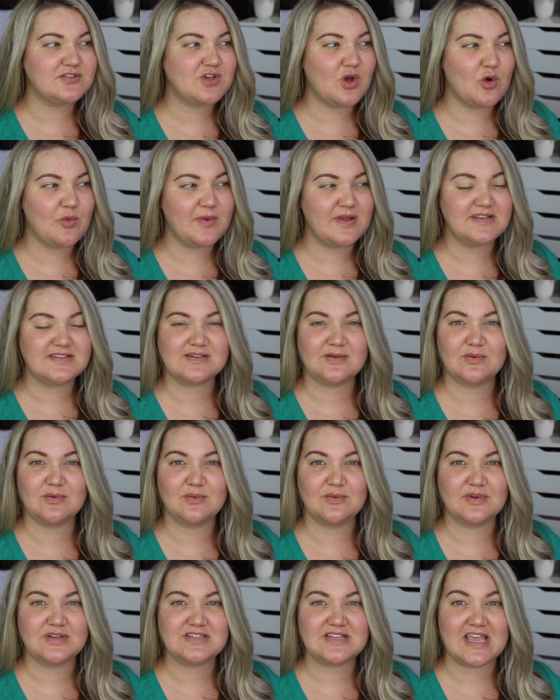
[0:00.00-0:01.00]
was hoping
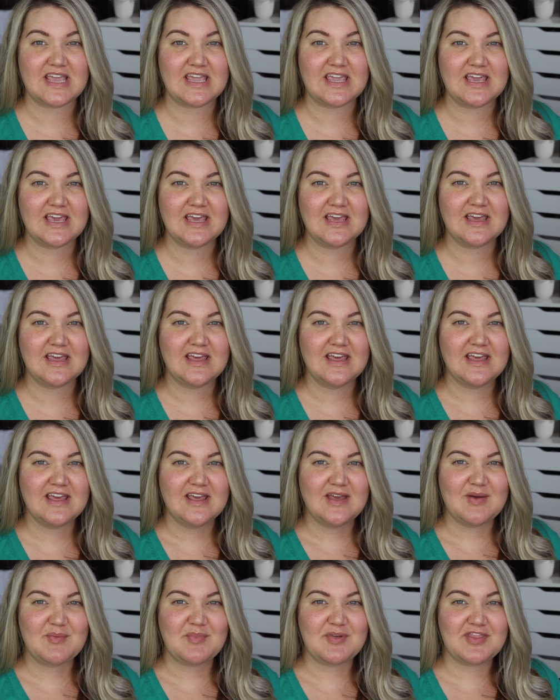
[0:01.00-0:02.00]
someone would take it,
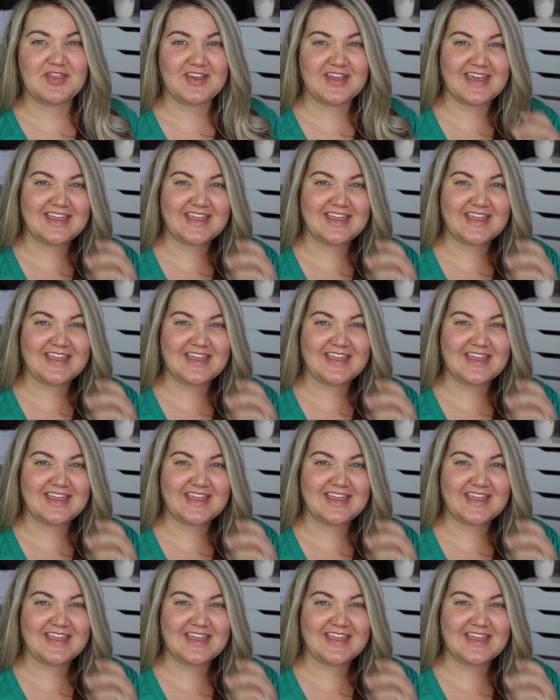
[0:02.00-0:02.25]
but the,